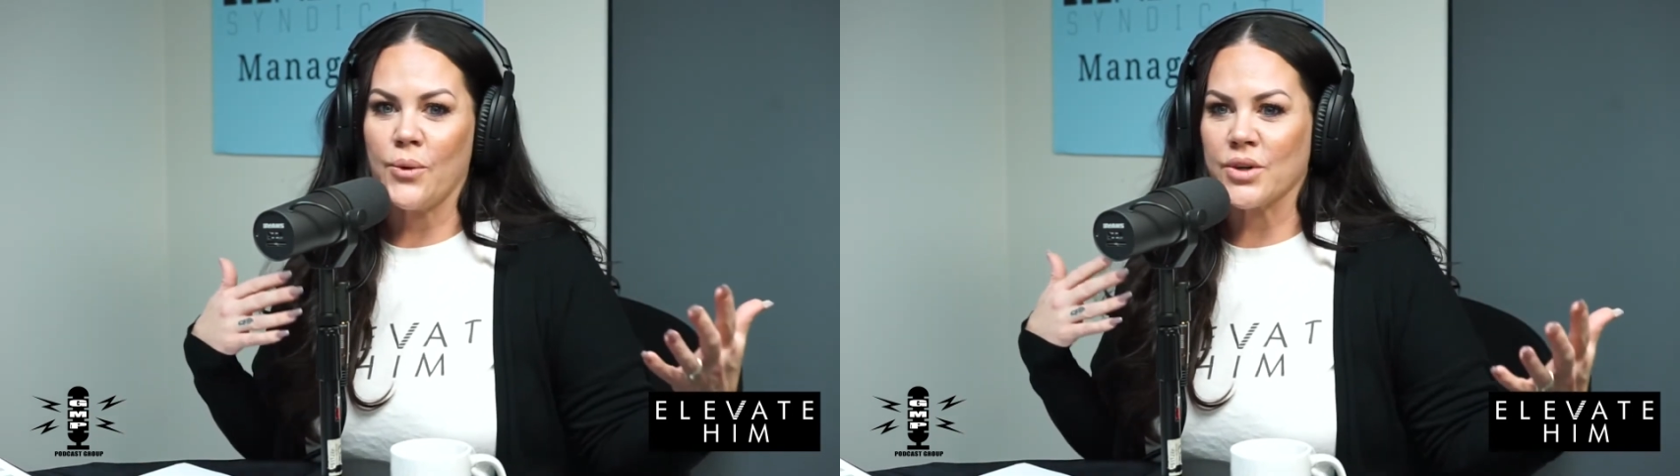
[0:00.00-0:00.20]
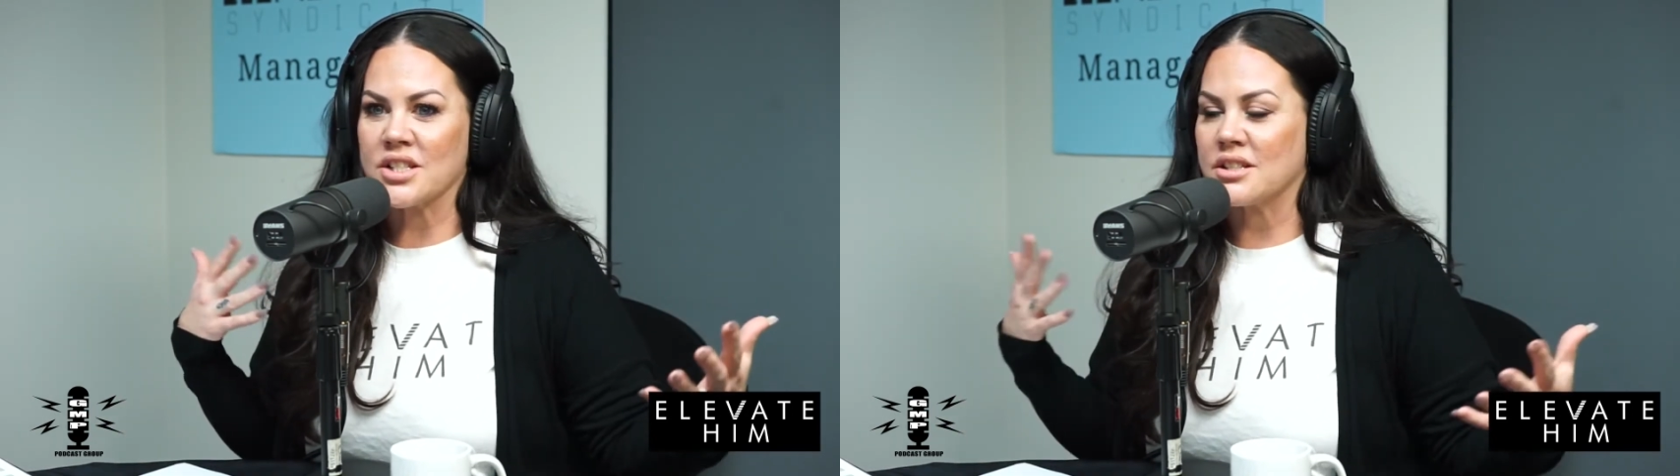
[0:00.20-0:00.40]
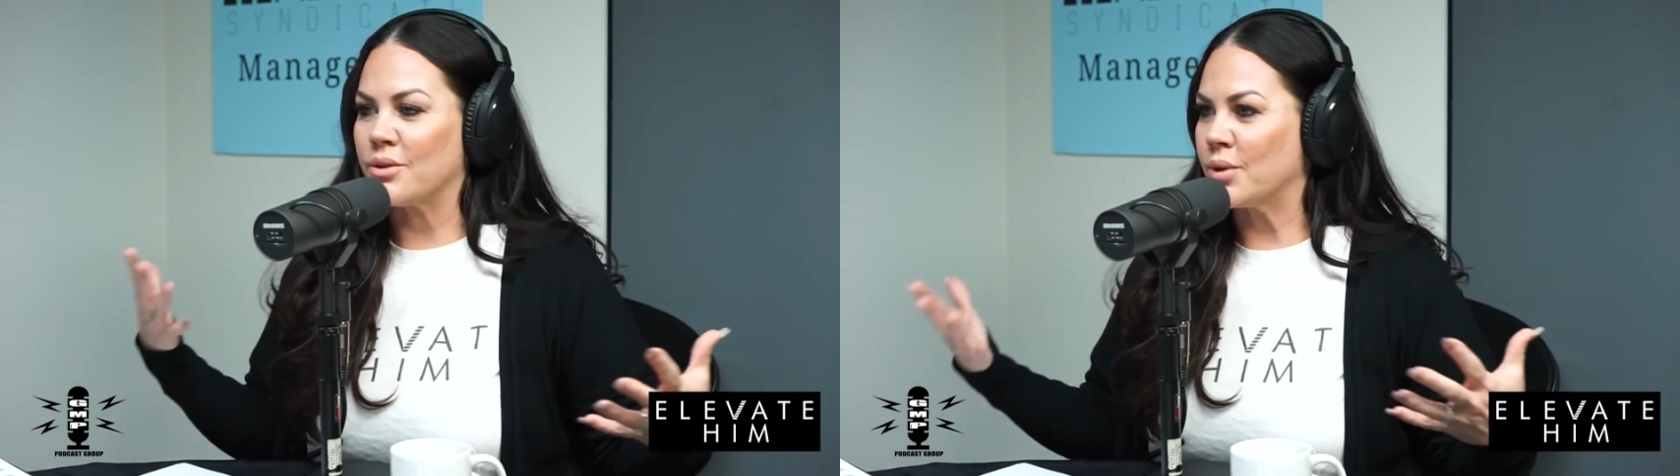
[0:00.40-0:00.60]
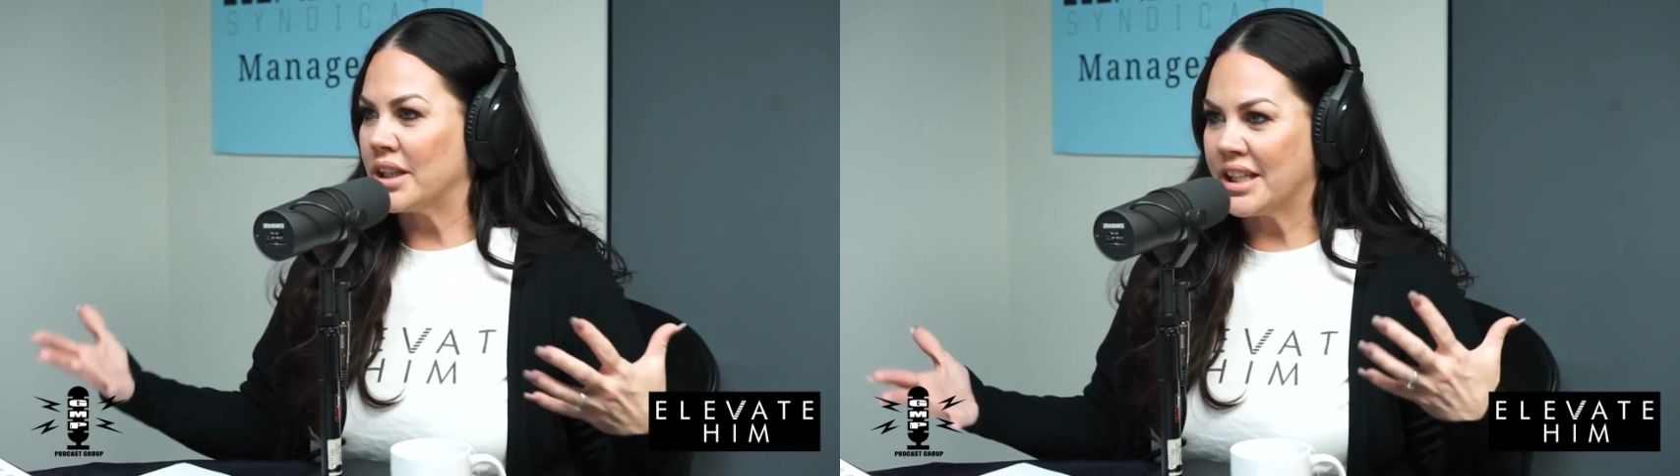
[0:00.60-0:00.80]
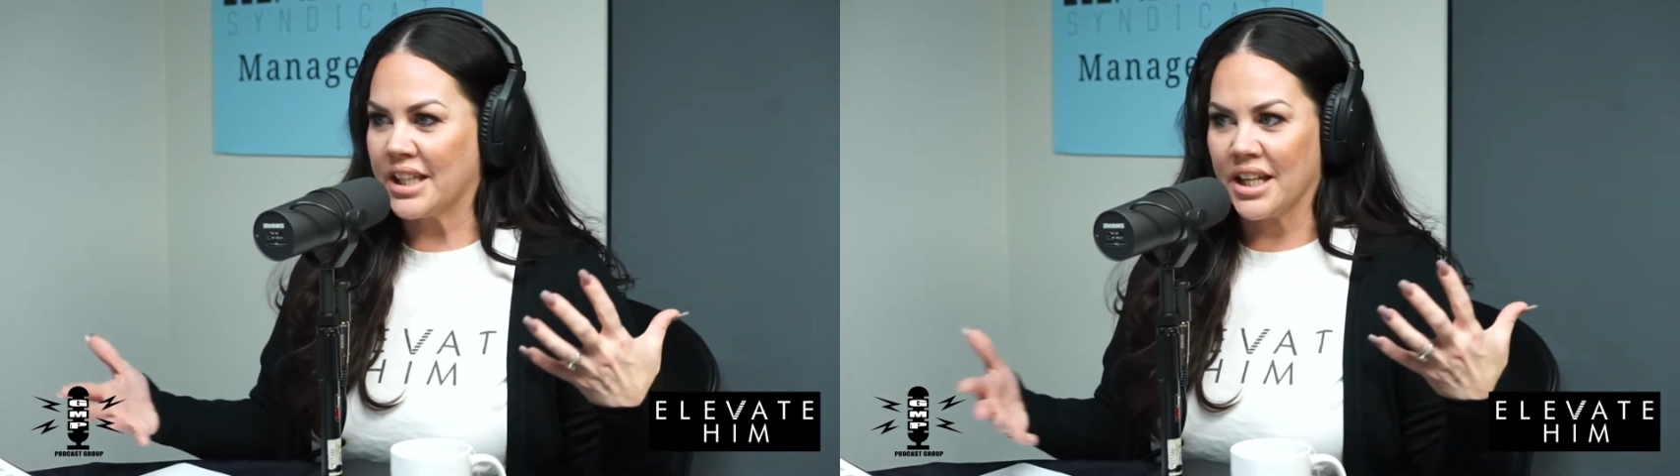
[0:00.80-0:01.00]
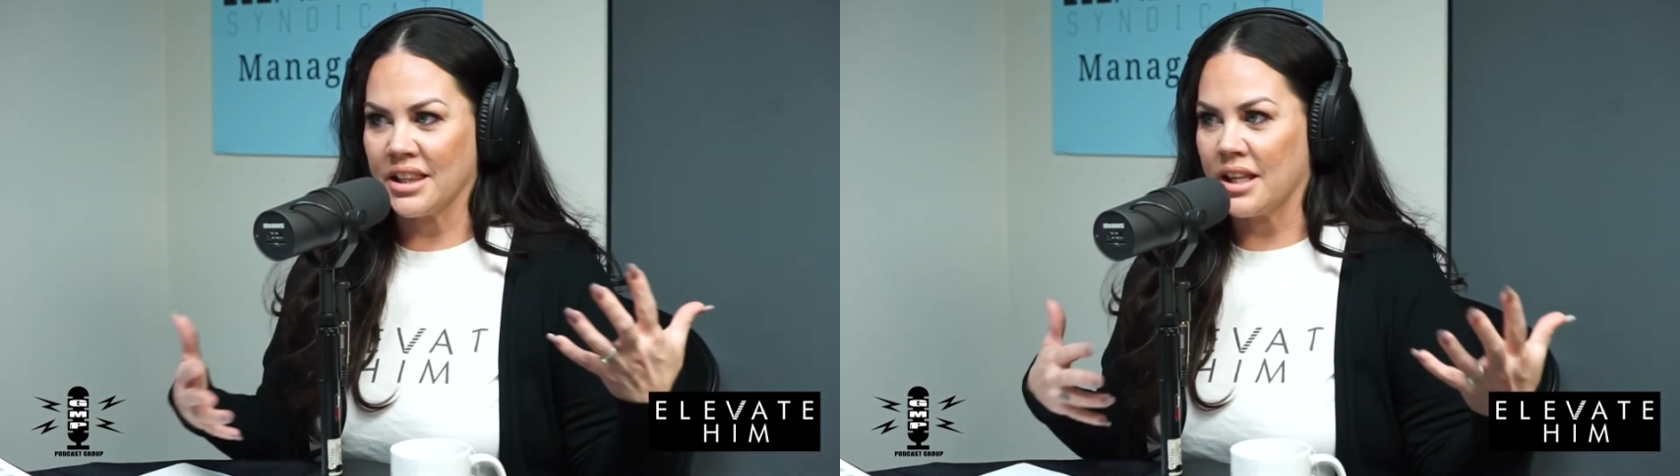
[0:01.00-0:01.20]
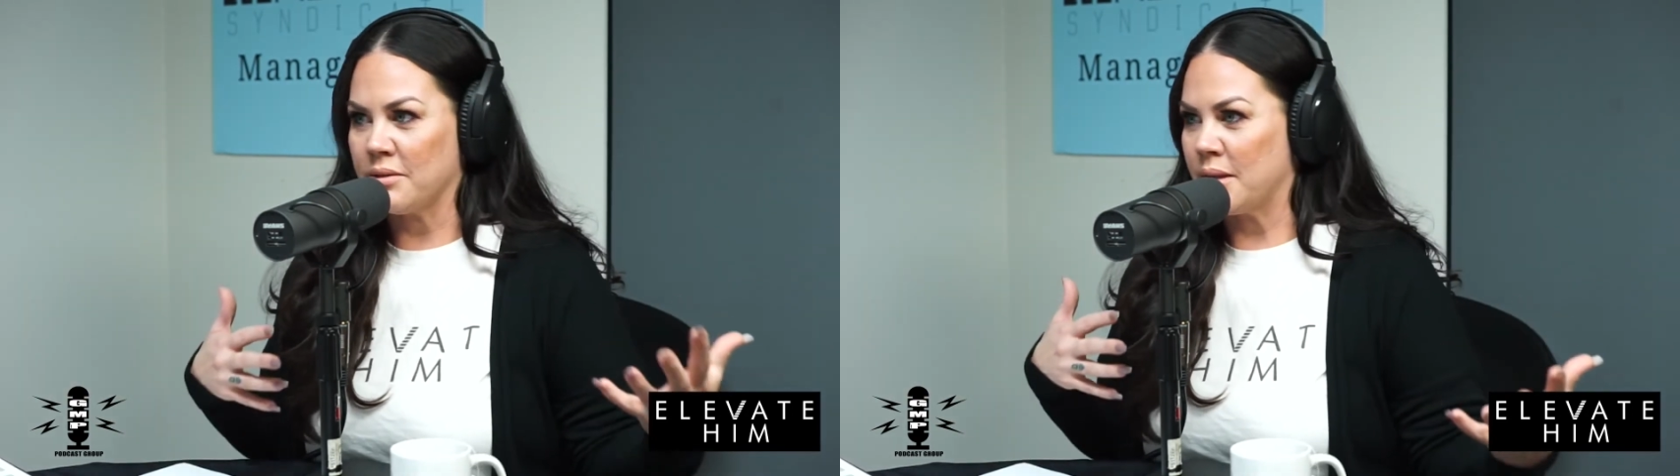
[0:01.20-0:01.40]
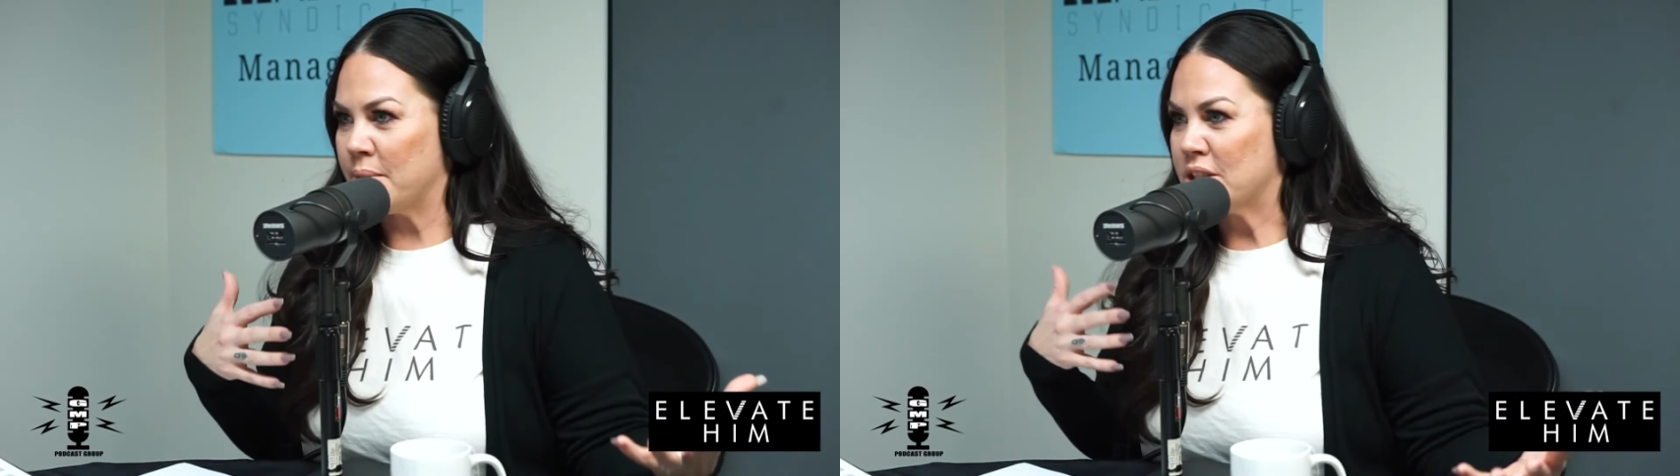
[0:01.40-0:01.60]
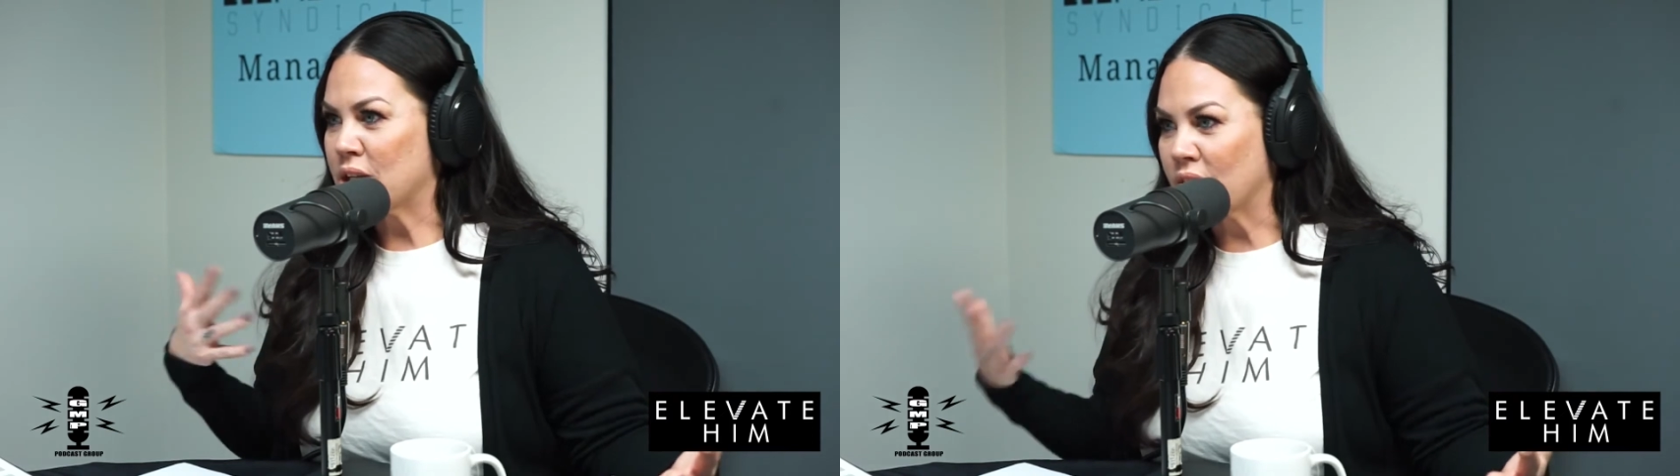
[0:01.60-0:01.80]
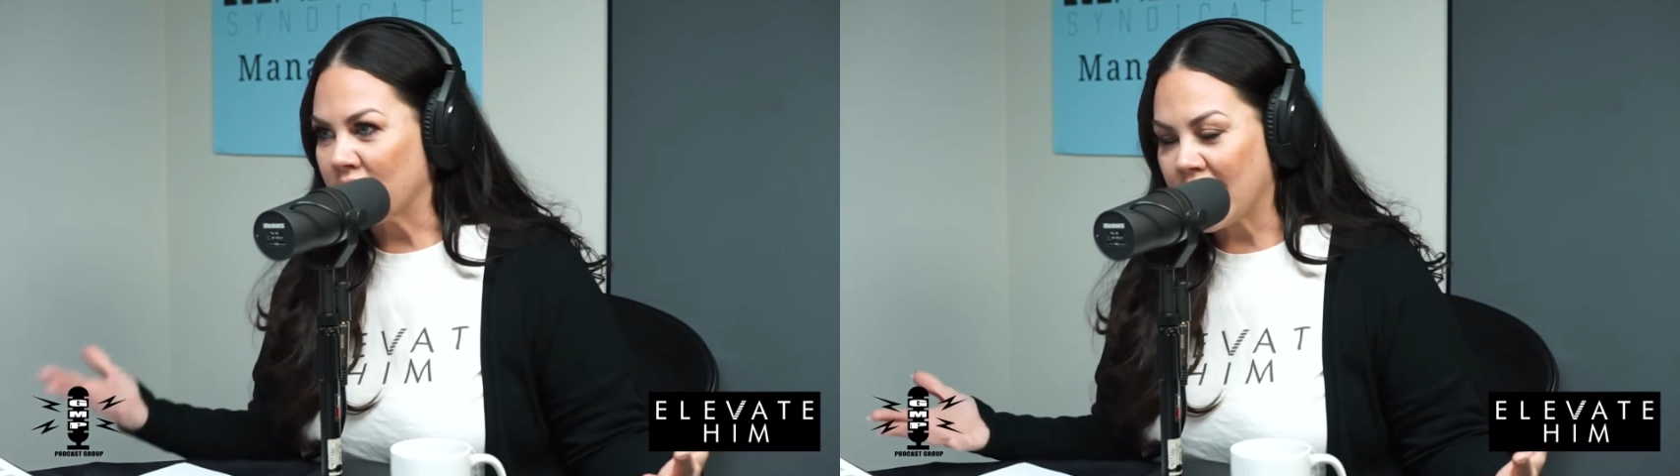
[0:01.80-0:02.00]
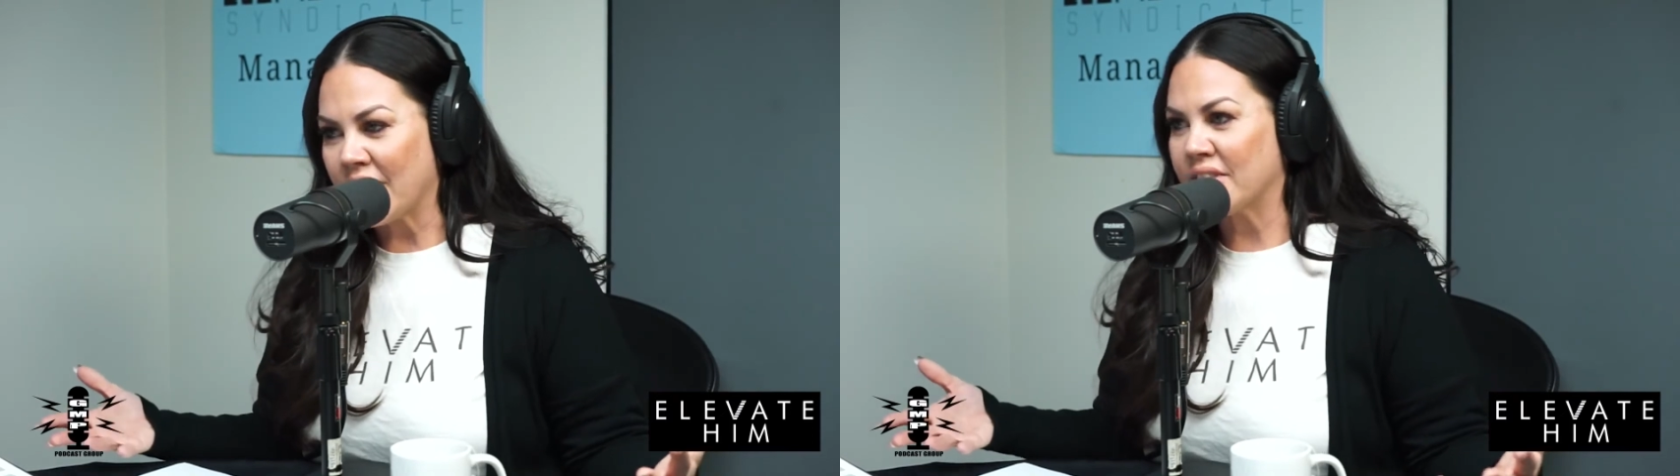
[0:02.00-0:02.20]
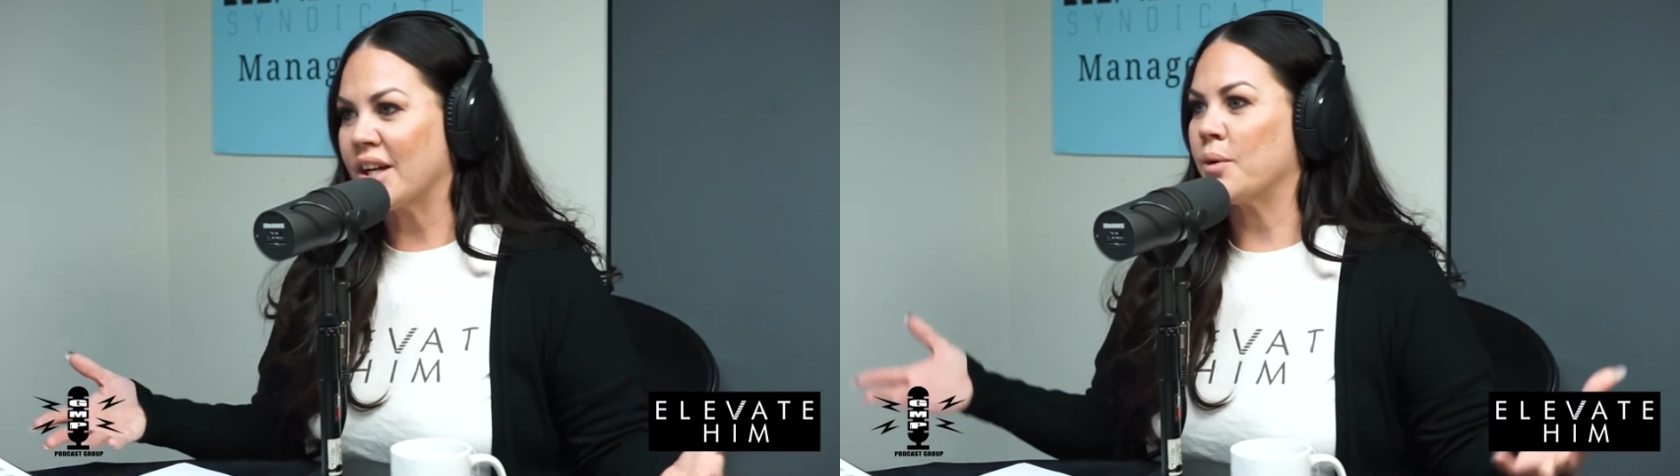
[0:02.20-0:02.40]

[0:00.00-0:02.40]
still really getting the material out there.